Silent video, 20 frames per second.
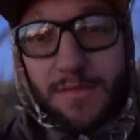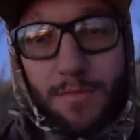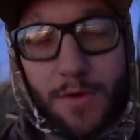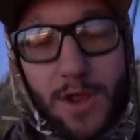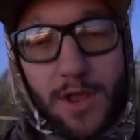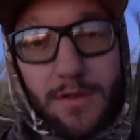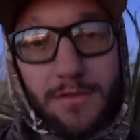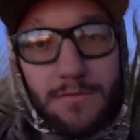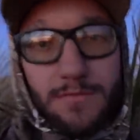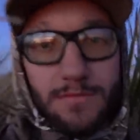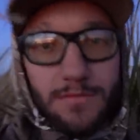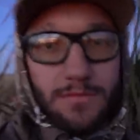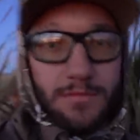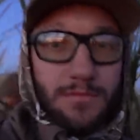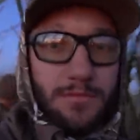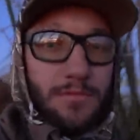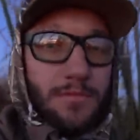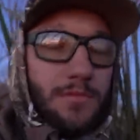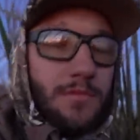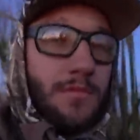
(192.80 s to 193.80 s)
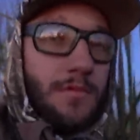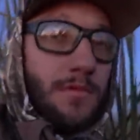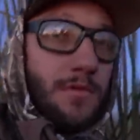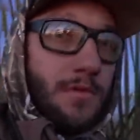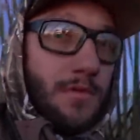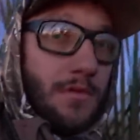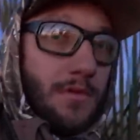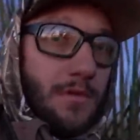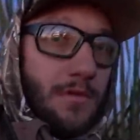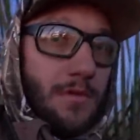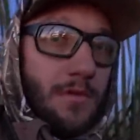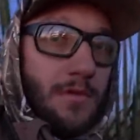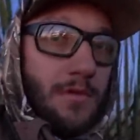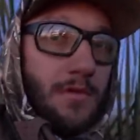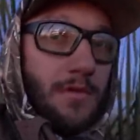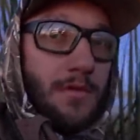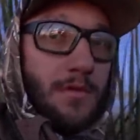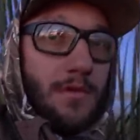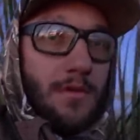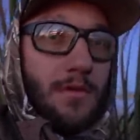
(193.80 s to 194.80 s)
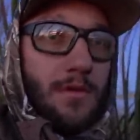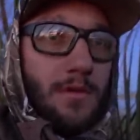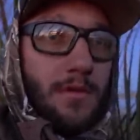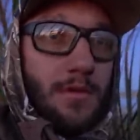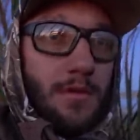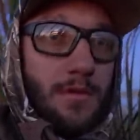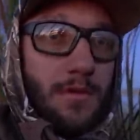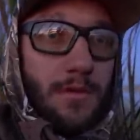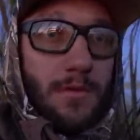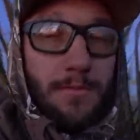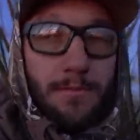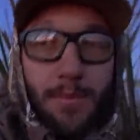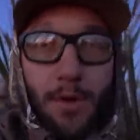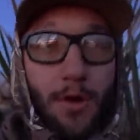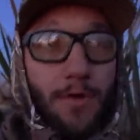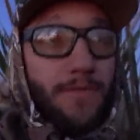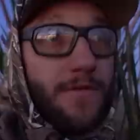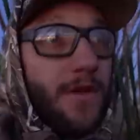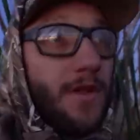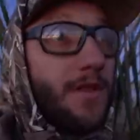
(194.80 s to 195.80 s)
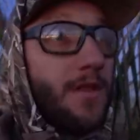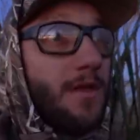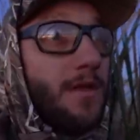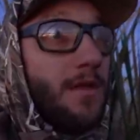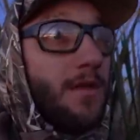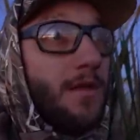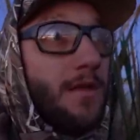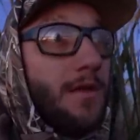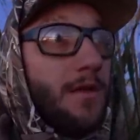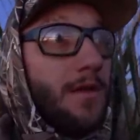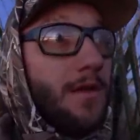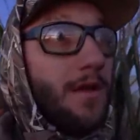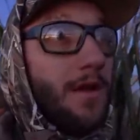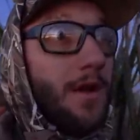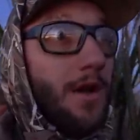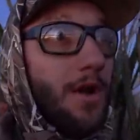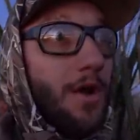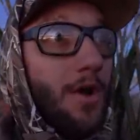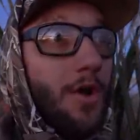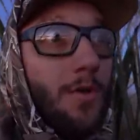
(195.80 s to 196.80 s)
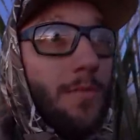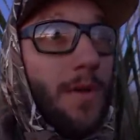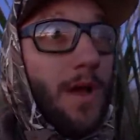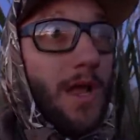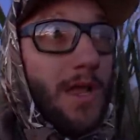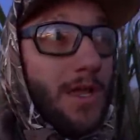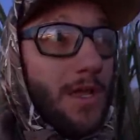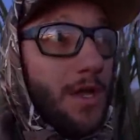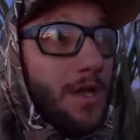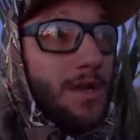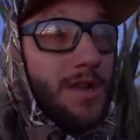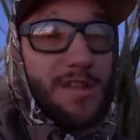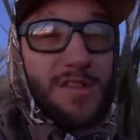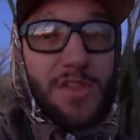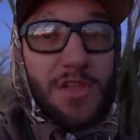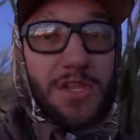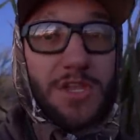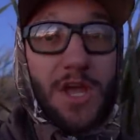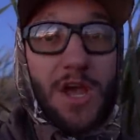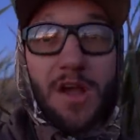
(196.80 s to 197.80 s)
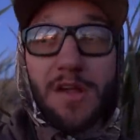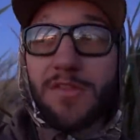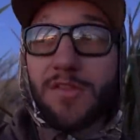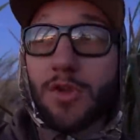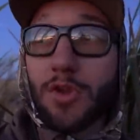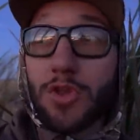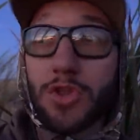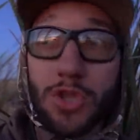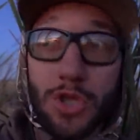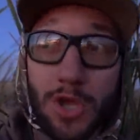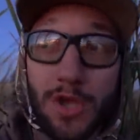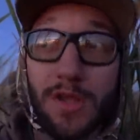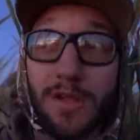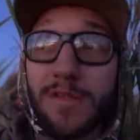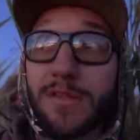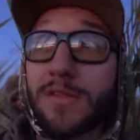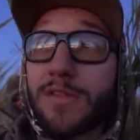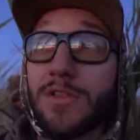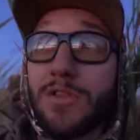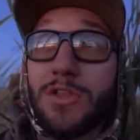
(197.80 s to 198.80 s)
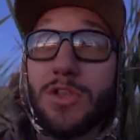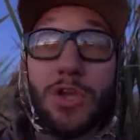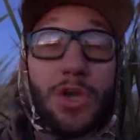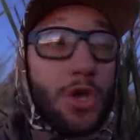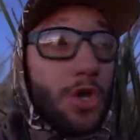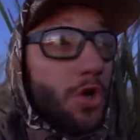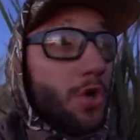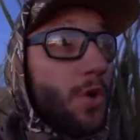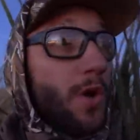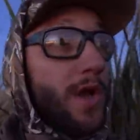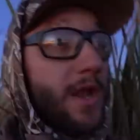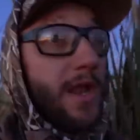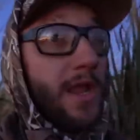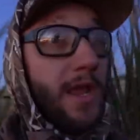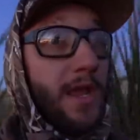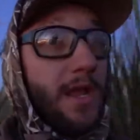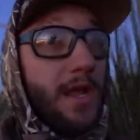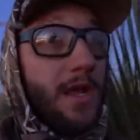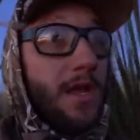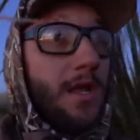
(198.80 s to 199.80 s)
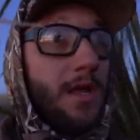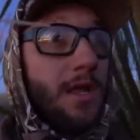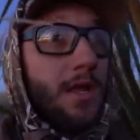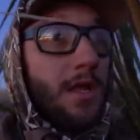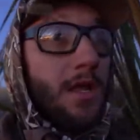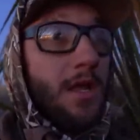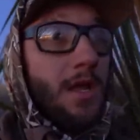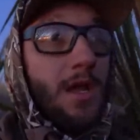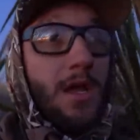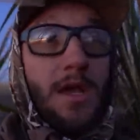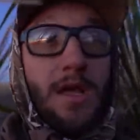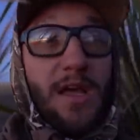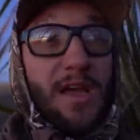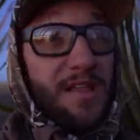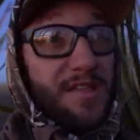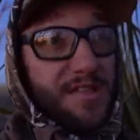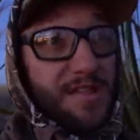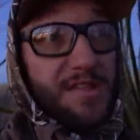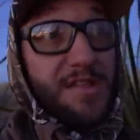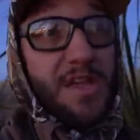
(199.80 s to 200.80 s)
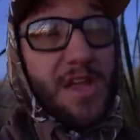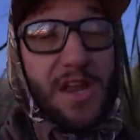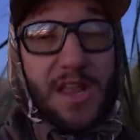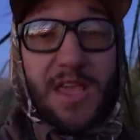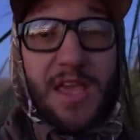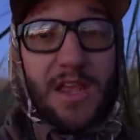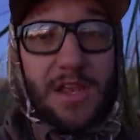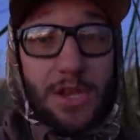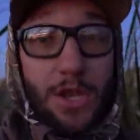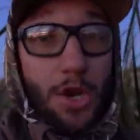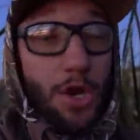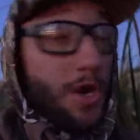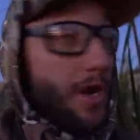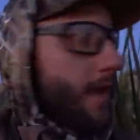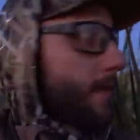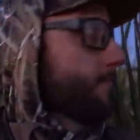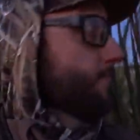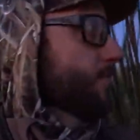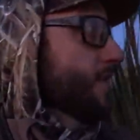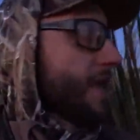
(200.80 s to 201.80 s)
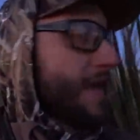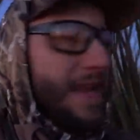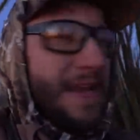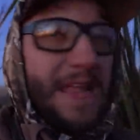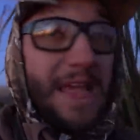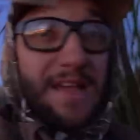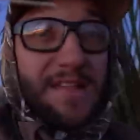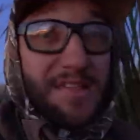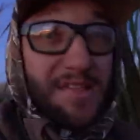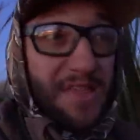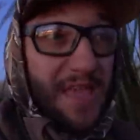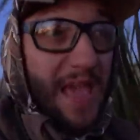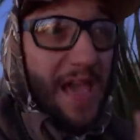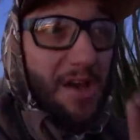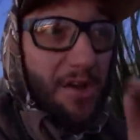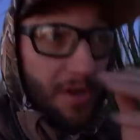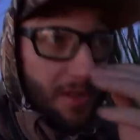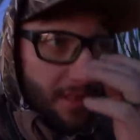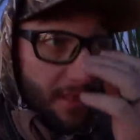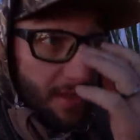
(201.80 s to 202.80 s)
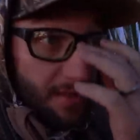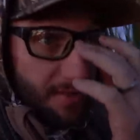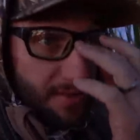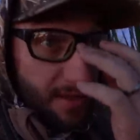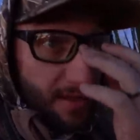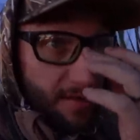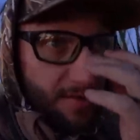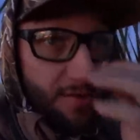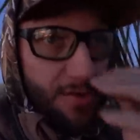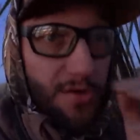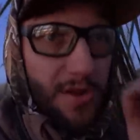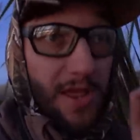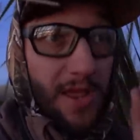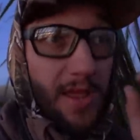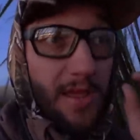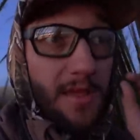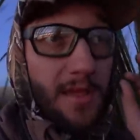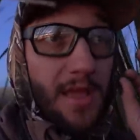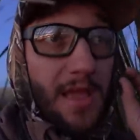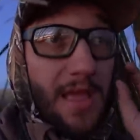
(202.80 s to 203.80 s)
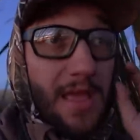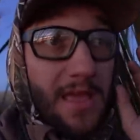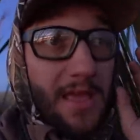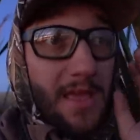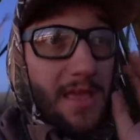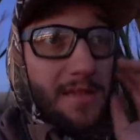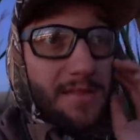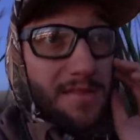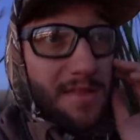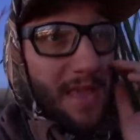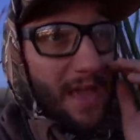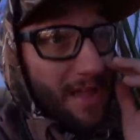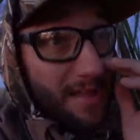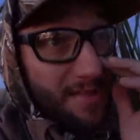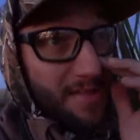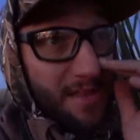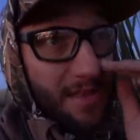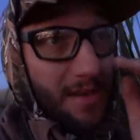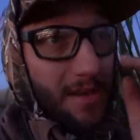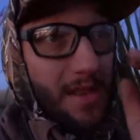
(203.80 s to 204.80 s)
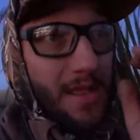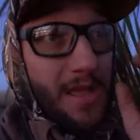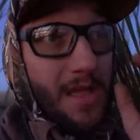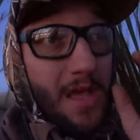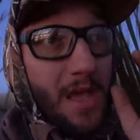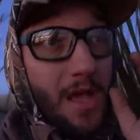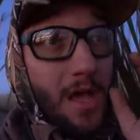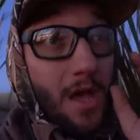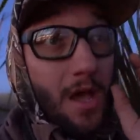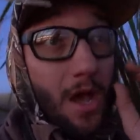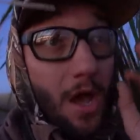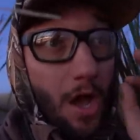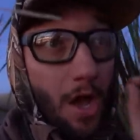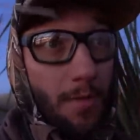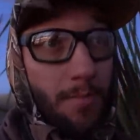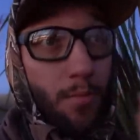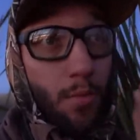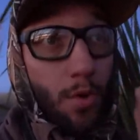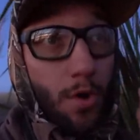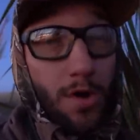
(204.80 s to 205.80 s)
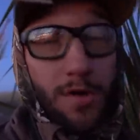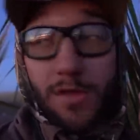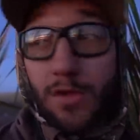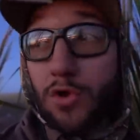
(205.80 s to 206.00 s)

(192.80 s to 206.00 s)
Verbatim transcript: Brad? He's perfect. Perfect? Perfect. Oh my goodness, the ducks are just doing it. This is gonna get dirty. Nick scouted this yesterday. He's guessing upwards.